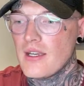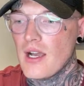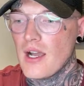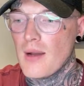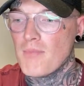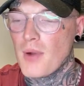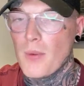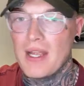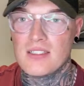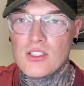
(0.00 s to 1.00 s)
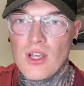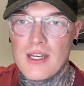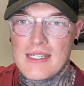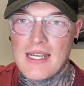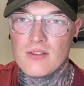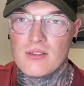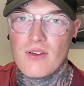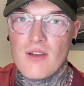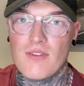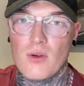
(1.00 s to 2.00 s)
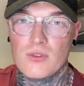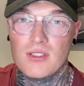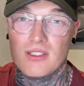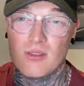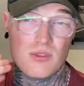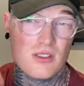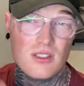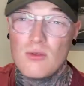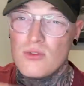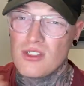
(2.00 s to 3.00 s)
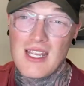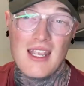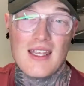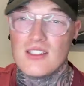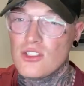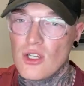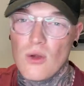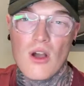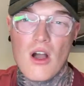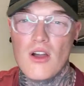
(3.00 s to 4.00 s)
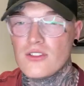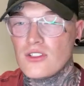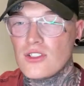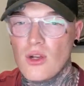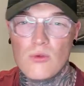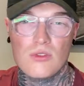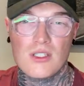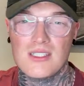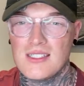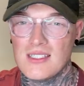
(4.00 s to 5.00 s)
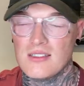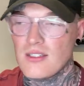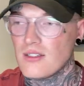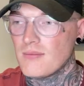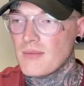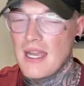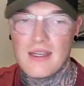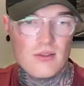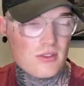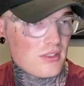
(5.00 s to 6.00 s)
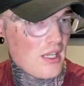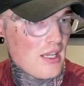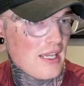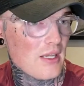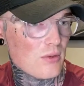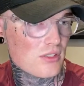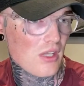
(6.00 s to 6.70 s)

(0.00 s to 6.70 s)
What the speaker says: But we had to turn it down to 5 volts because it was just hitting so hard and so consistent, man. He was